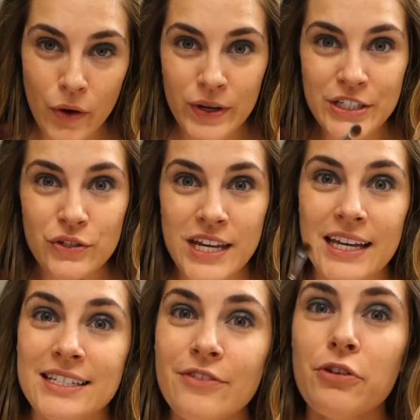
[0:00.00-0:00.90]
going to take
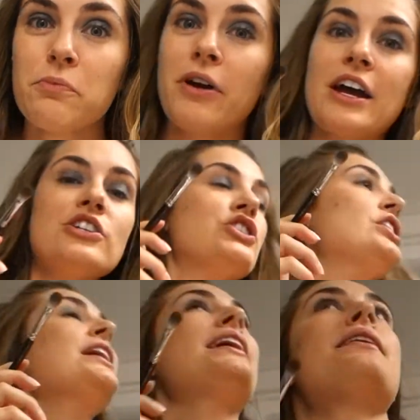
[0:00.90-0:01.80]
a different brush
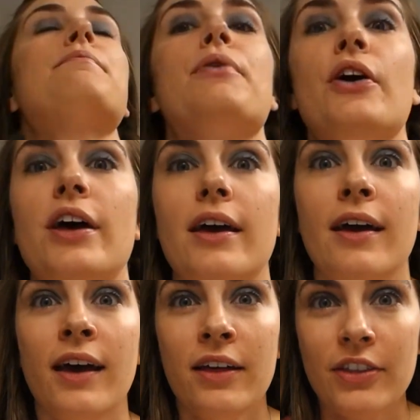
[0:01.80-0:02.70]
and put
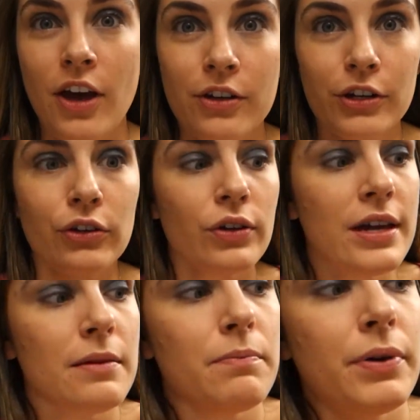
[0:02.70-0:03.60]
the color
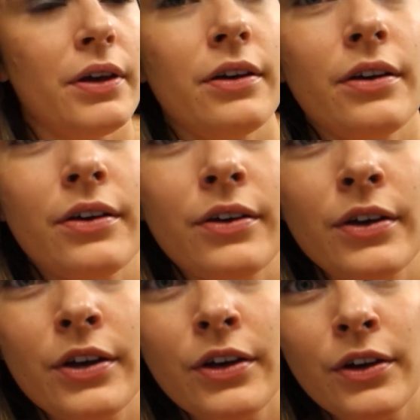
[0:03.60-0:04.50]
Creep,
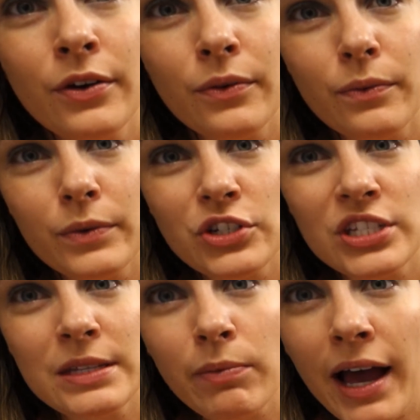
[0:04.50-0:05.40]
which
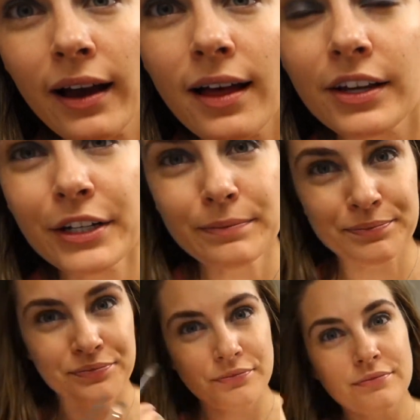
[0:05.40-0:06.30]
is the black color,
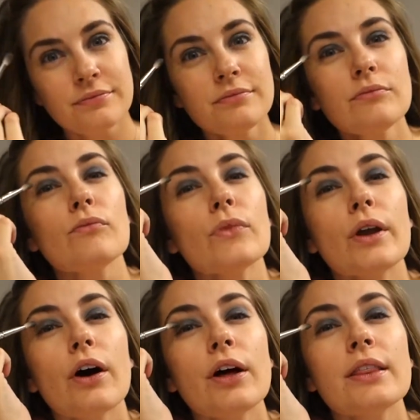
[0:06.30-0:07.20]

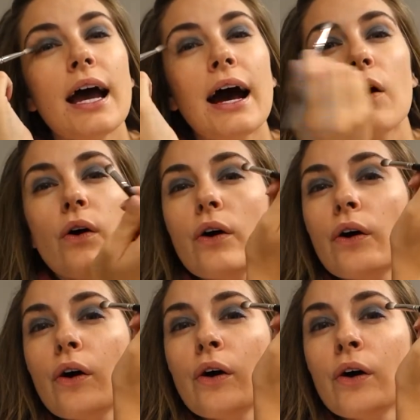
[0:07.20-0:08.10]
on the
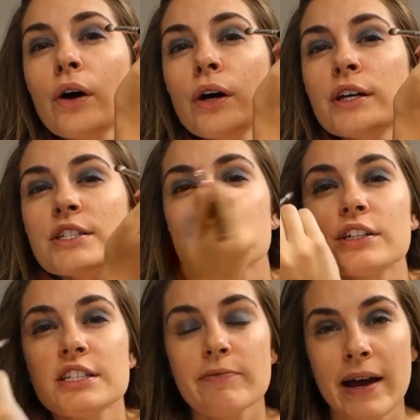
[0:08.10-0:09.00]

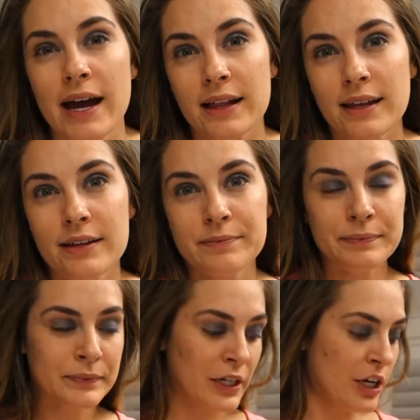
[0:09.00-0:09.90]
outskirts of my eyelid,
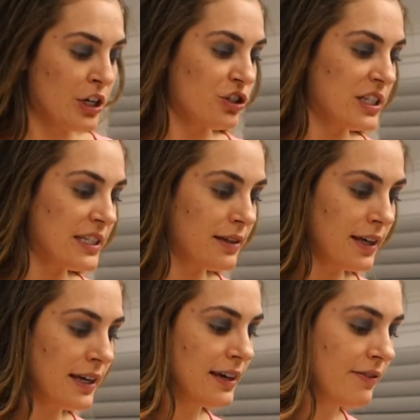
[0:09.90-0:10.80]
just to
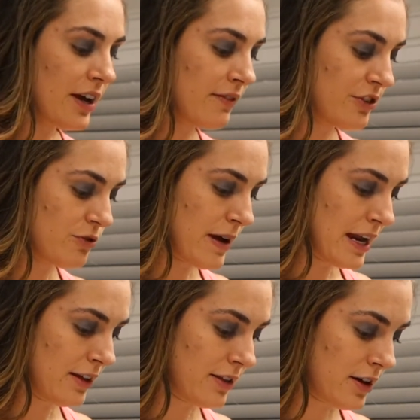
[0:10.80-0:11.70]
like give kind of a
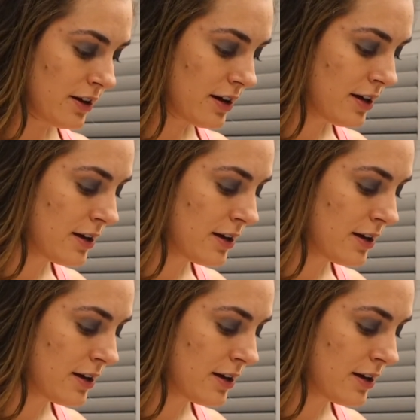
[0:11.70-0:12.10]
dramatic look.